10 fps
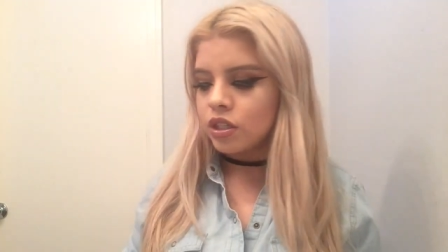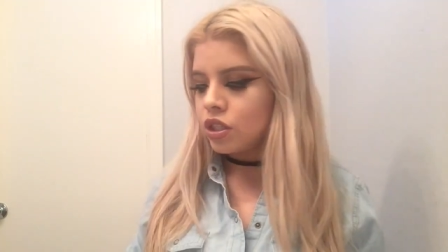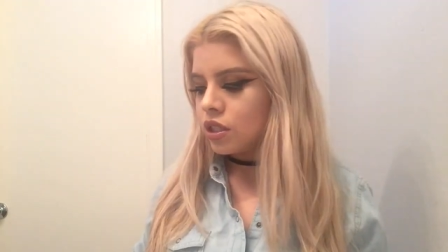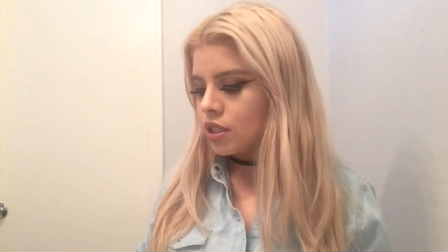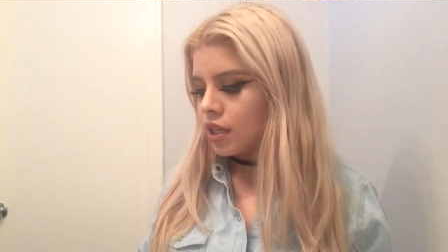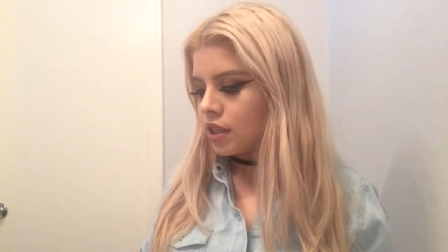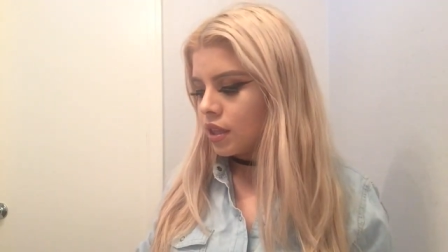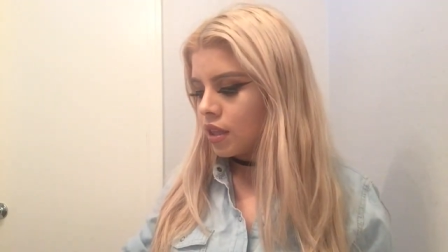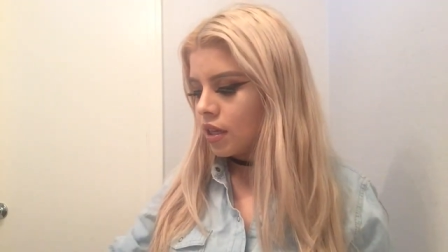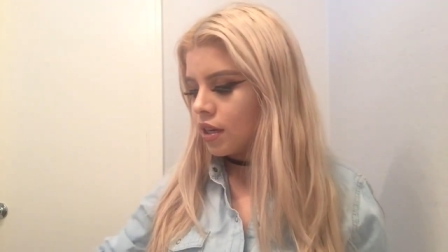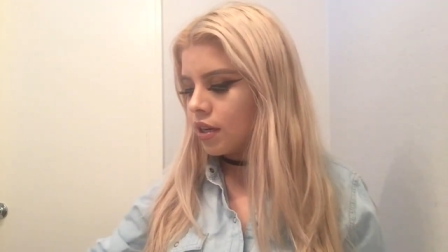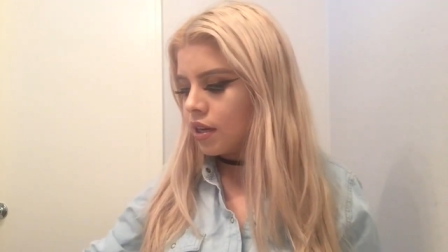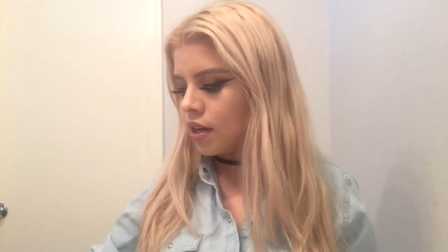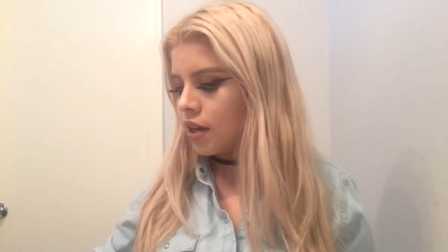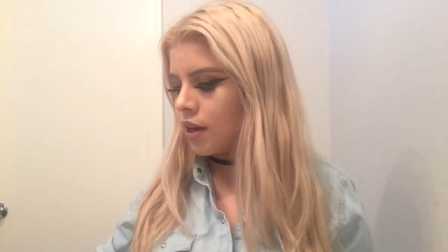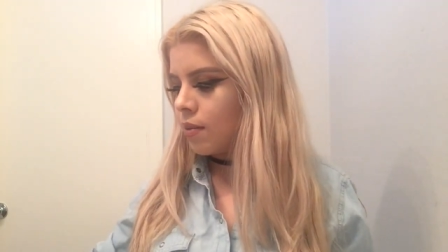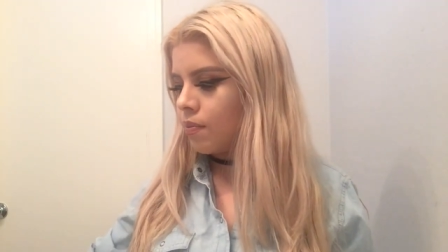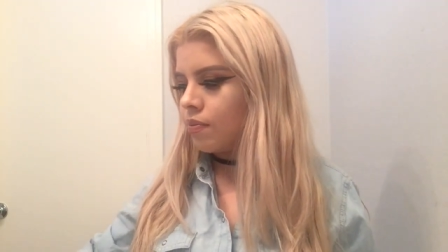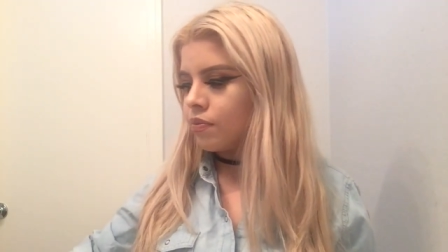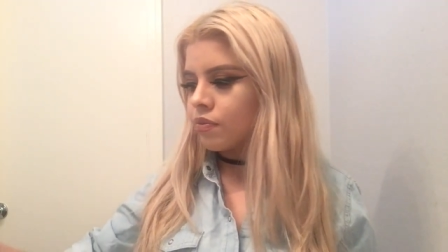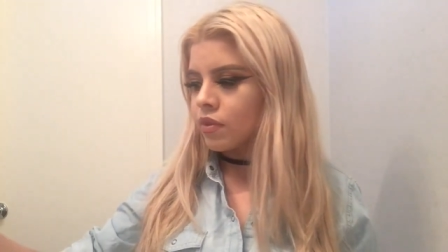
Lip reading: she did the